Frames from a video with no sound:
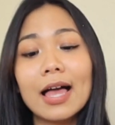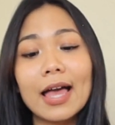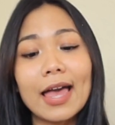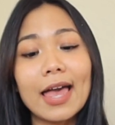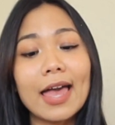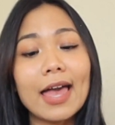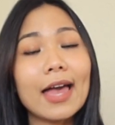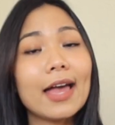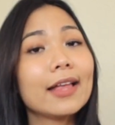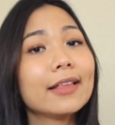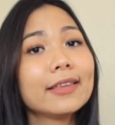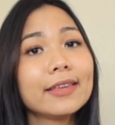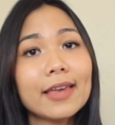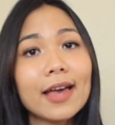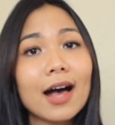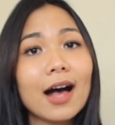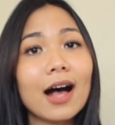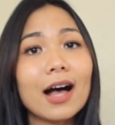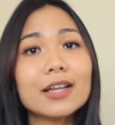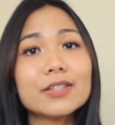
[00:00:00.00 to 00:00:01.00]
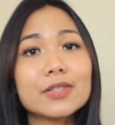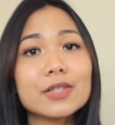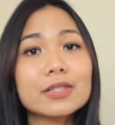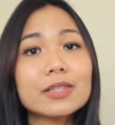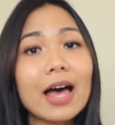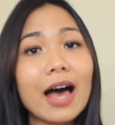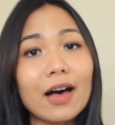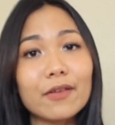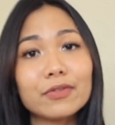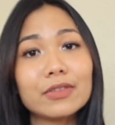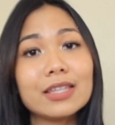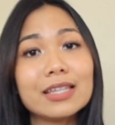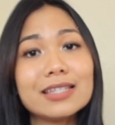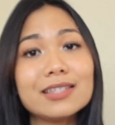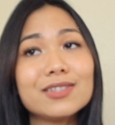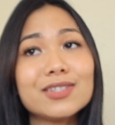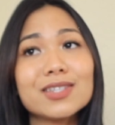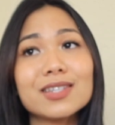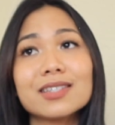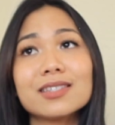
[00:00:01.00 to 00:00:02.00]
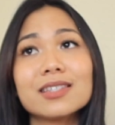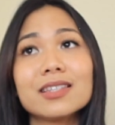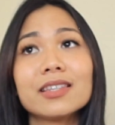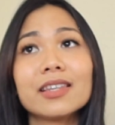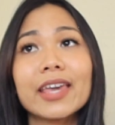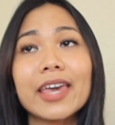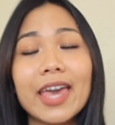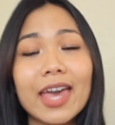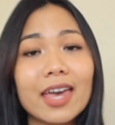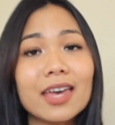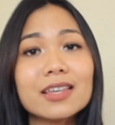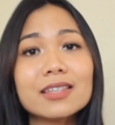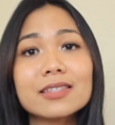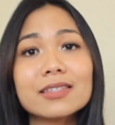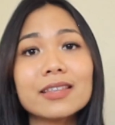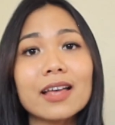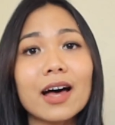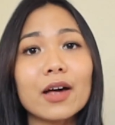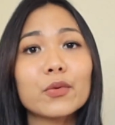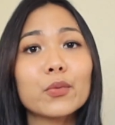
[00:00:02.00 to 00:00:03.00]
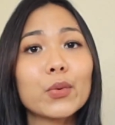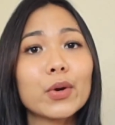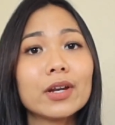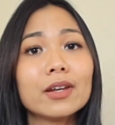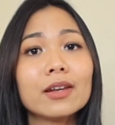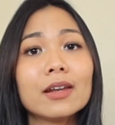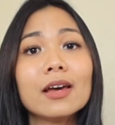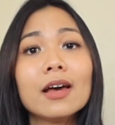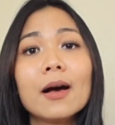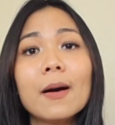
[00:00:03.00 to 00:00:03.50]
And yeah, I just have this just in case that when